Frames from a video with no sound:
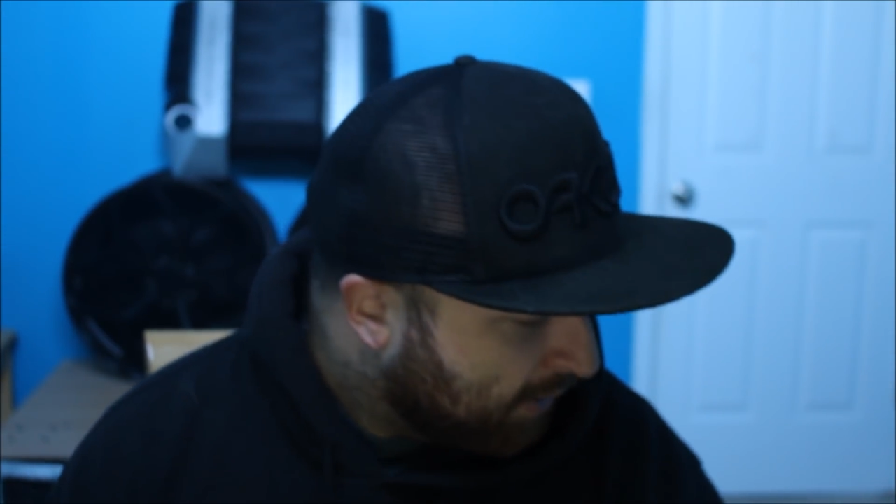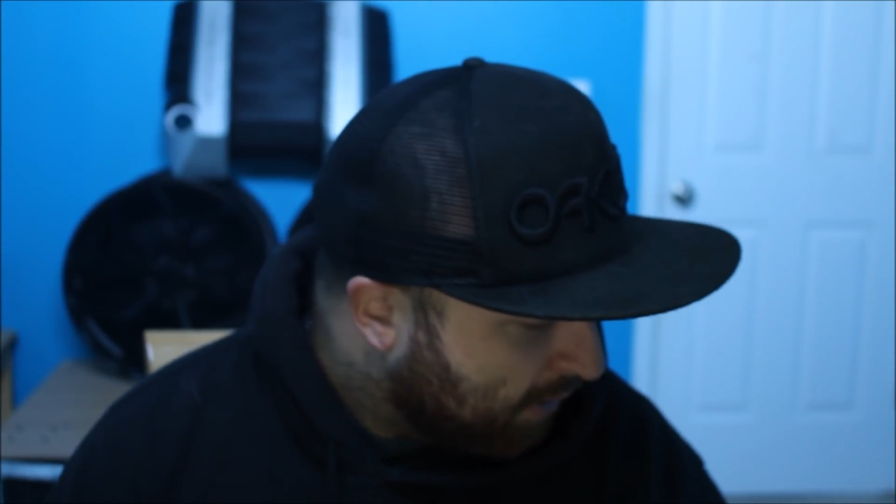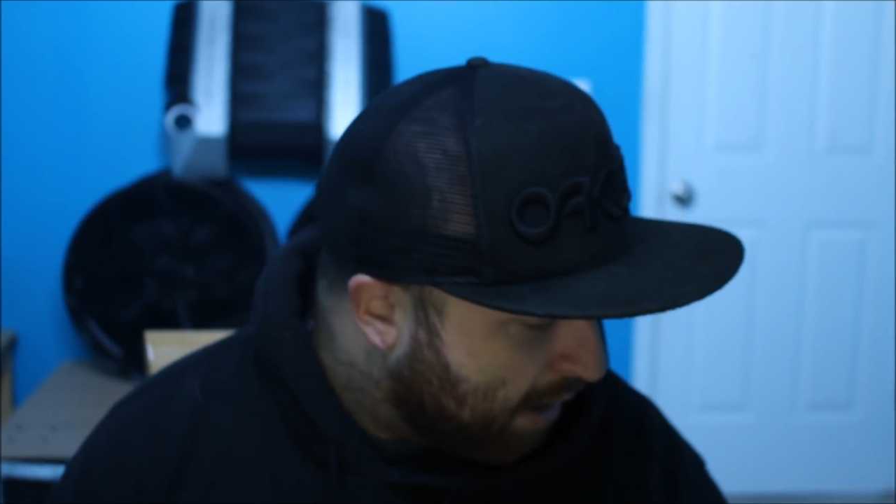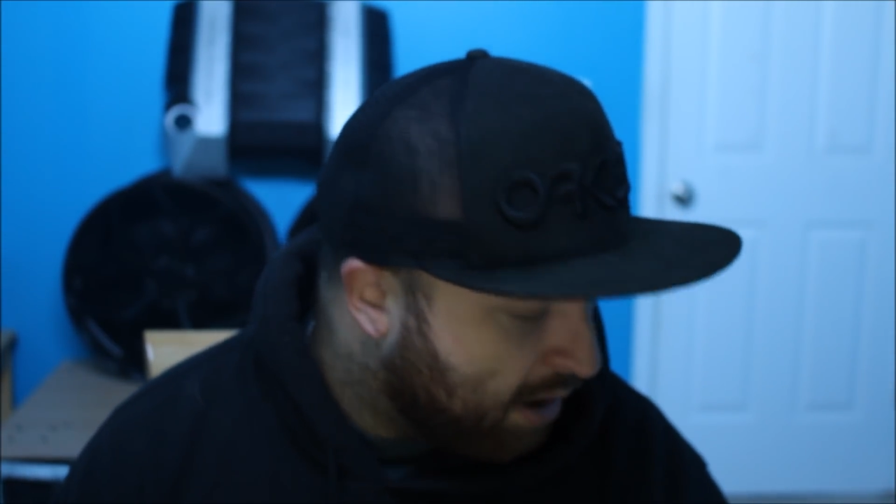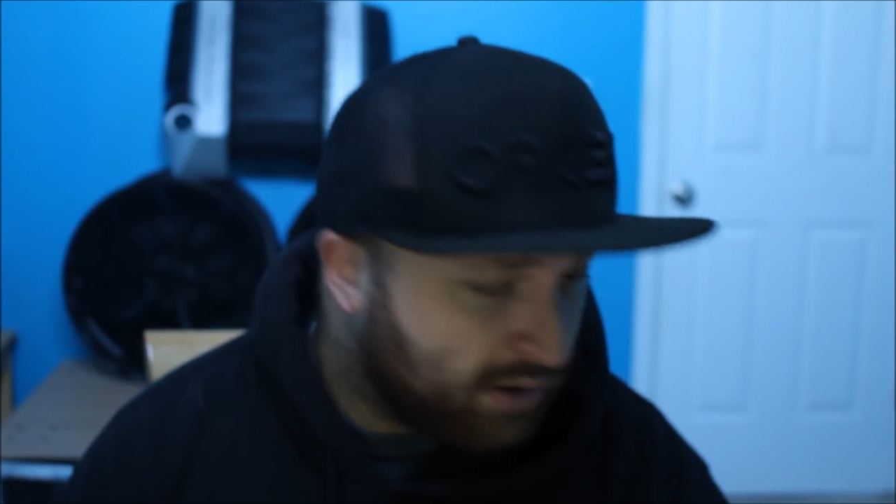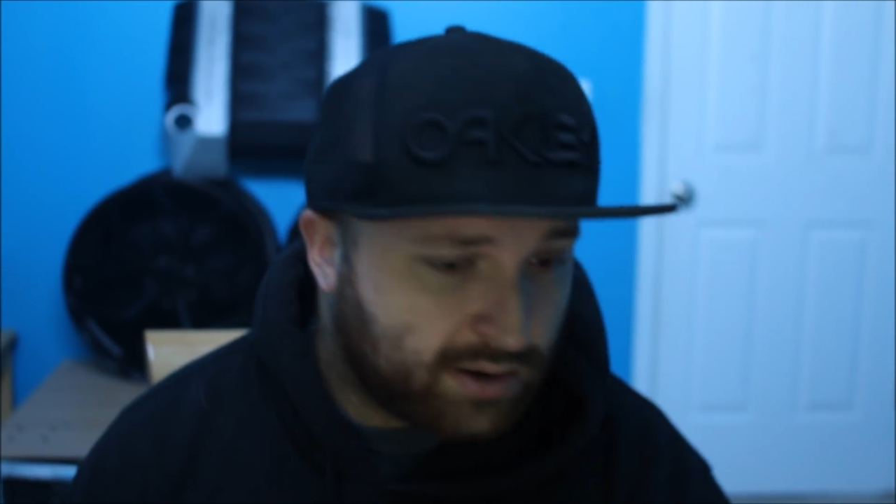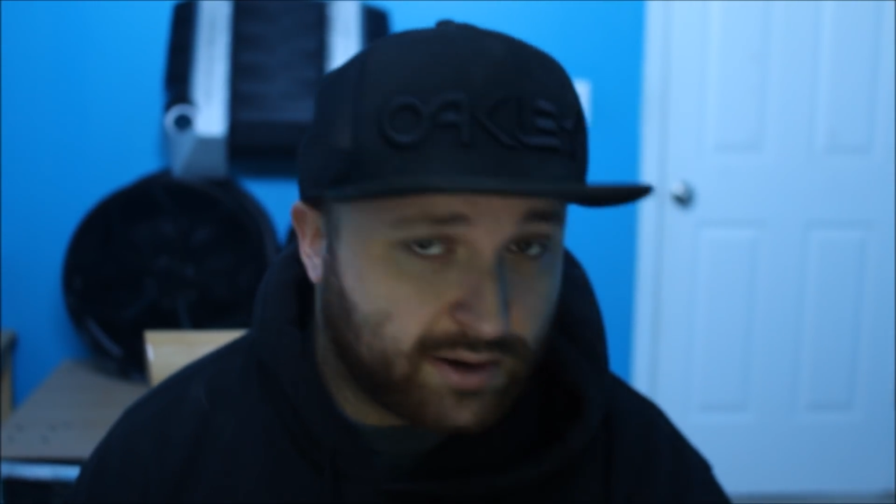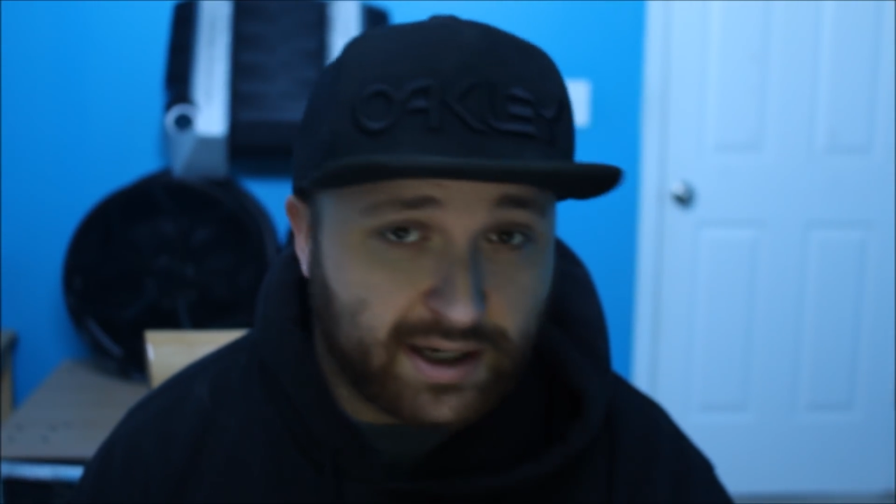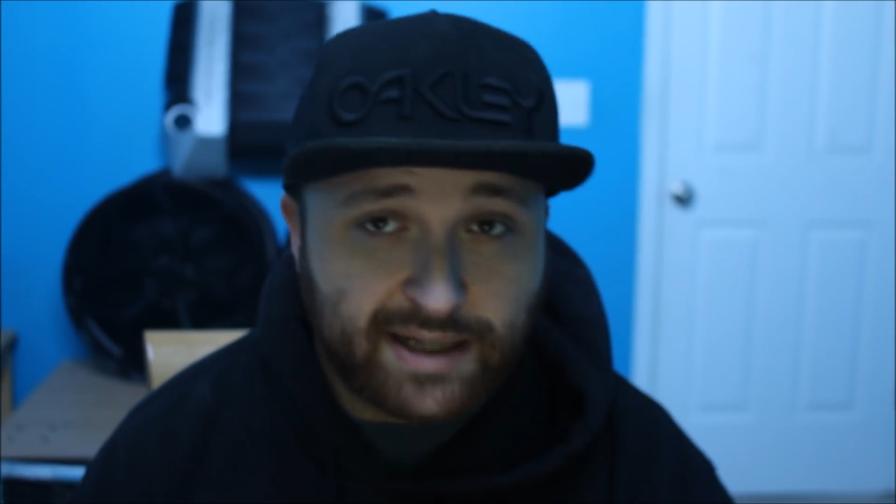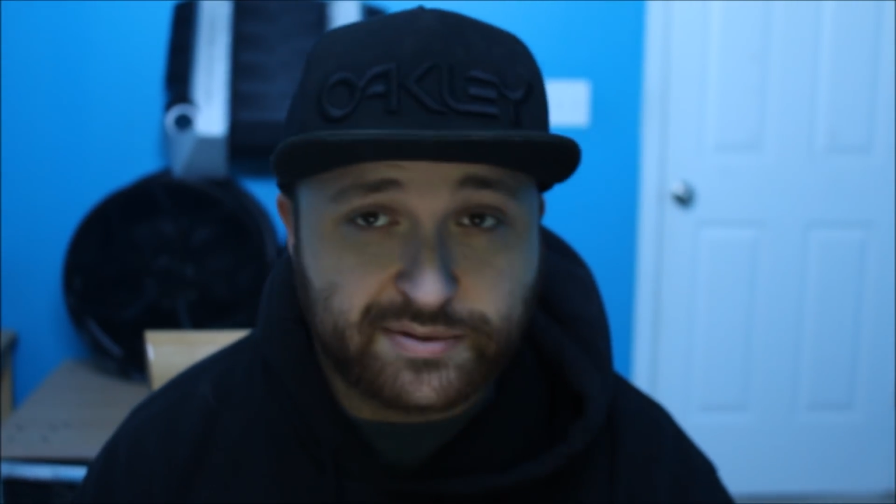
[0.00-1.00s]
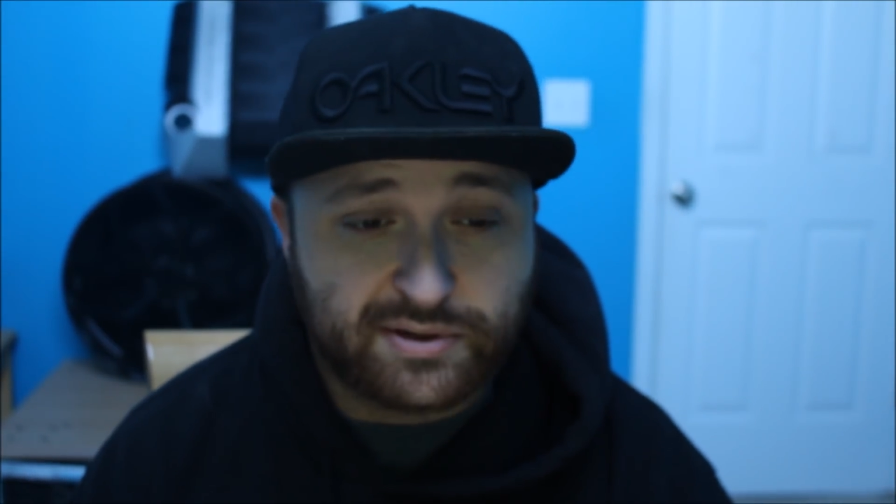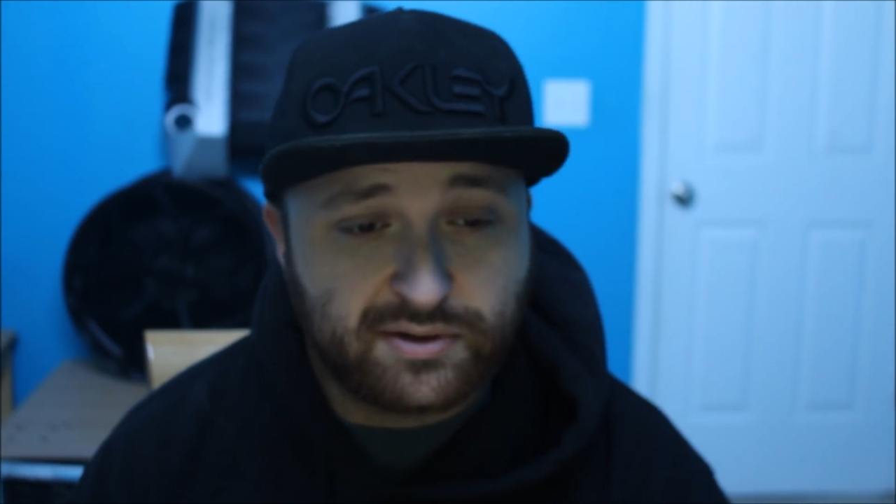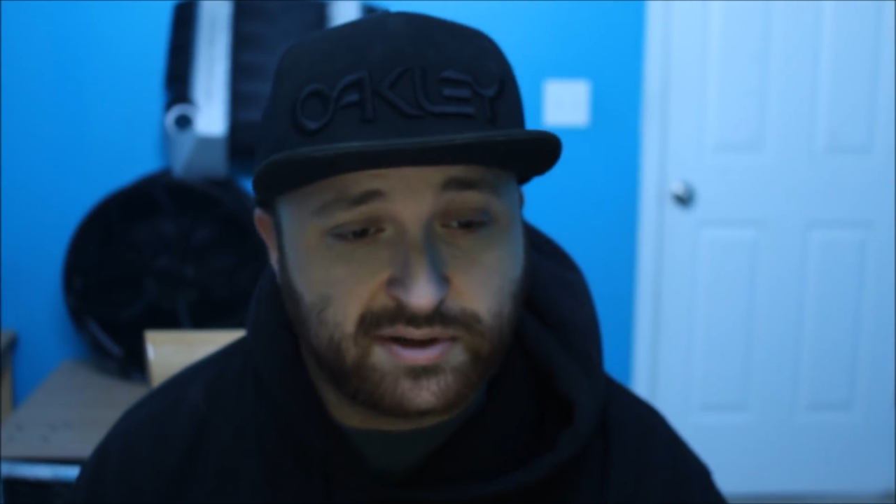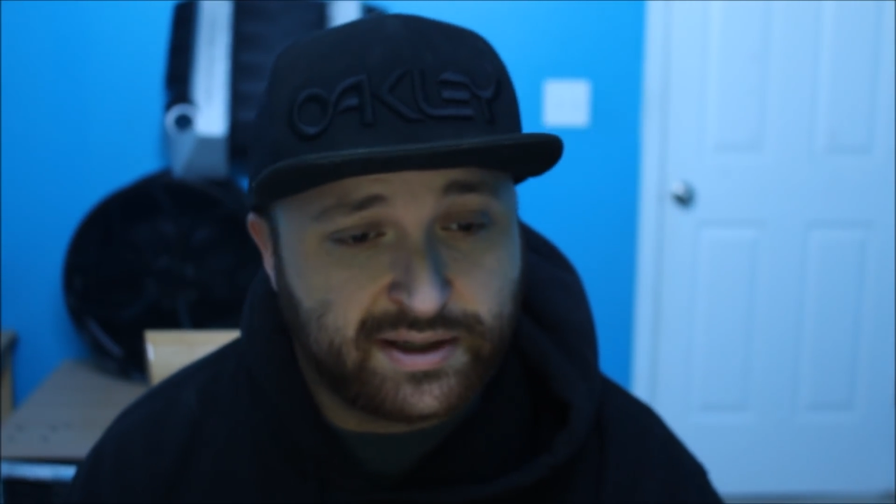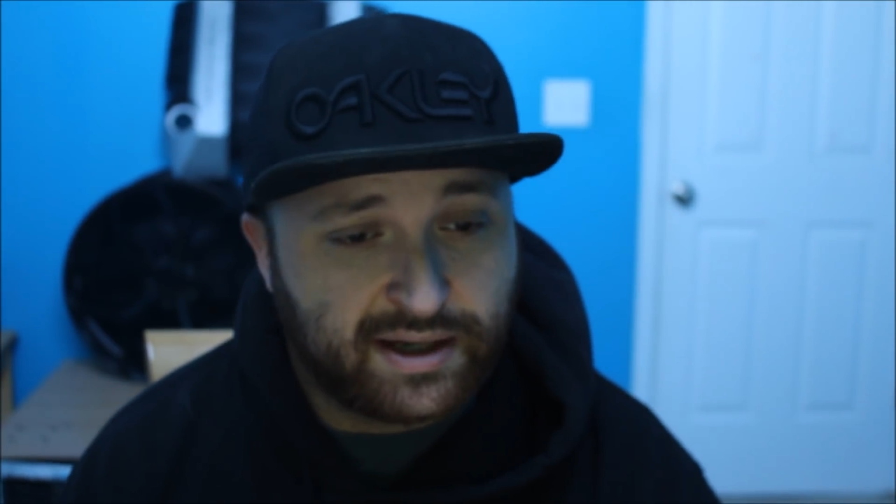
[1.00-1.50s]

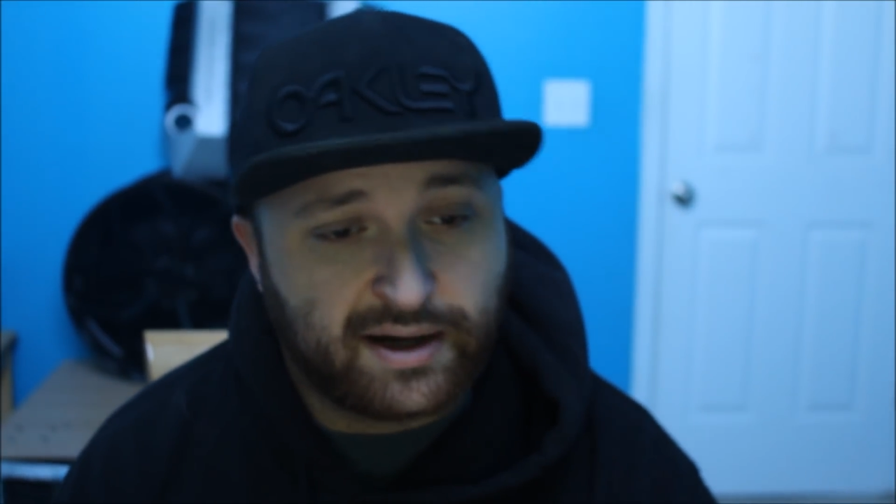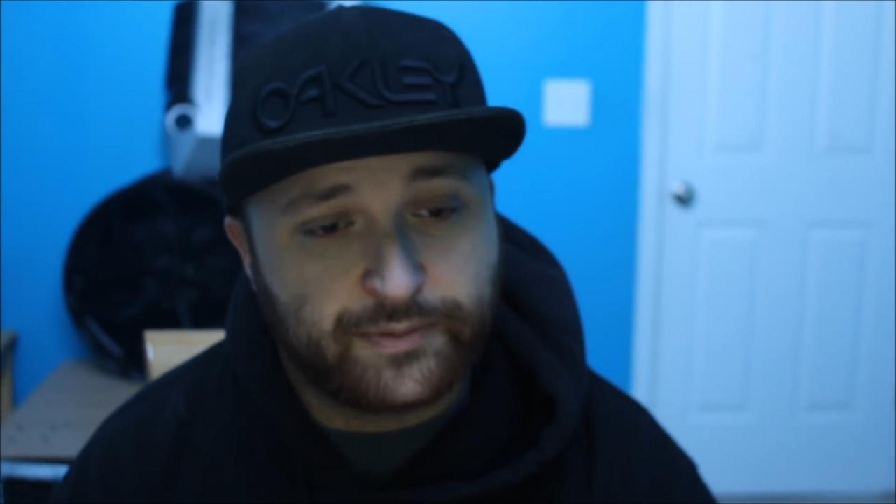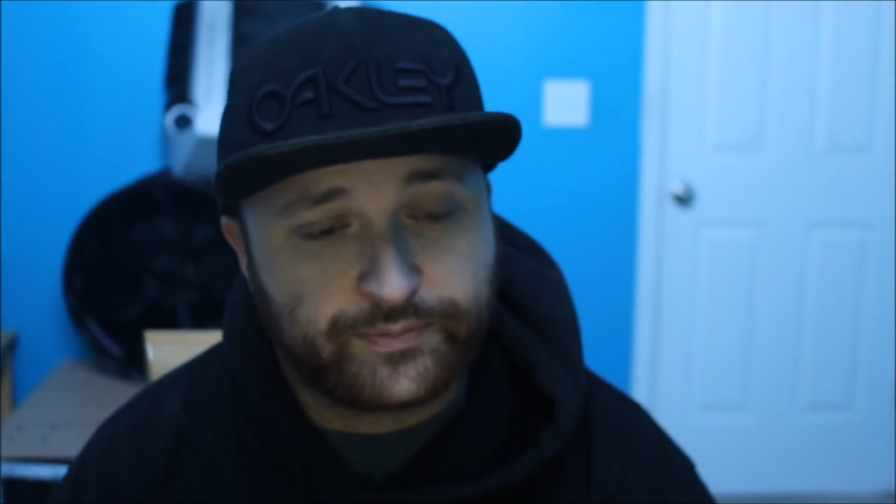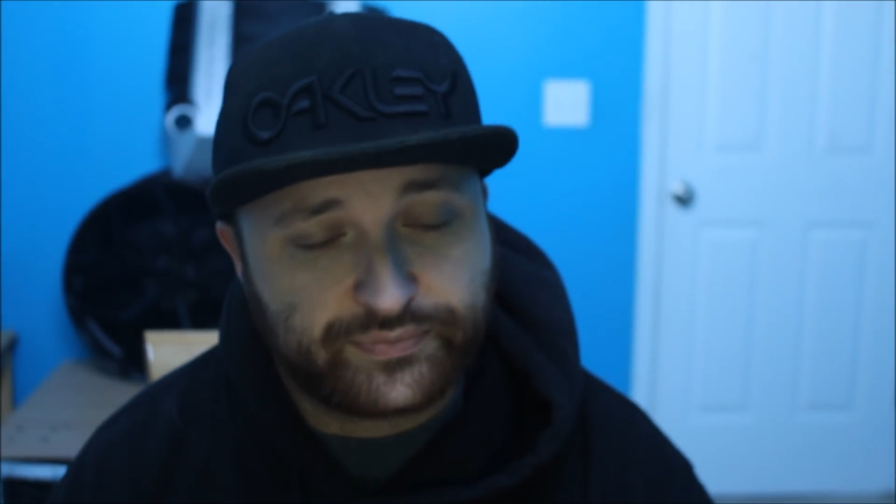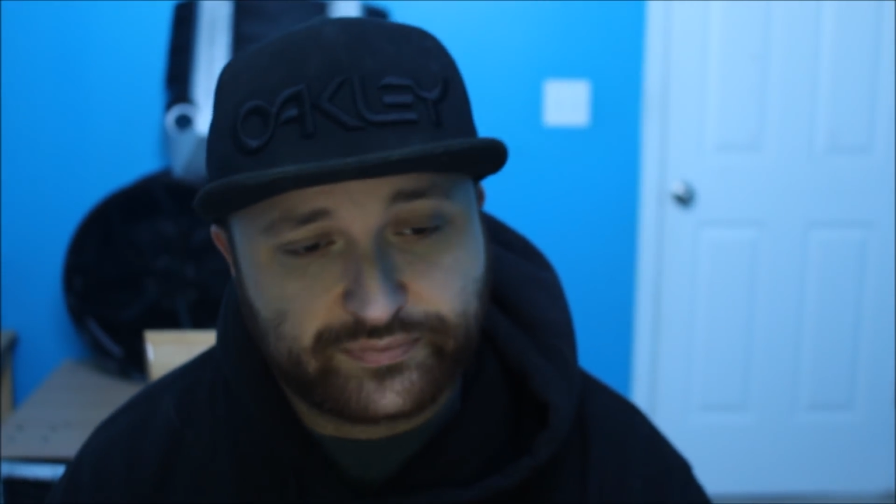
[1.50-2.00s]
Absolutely not.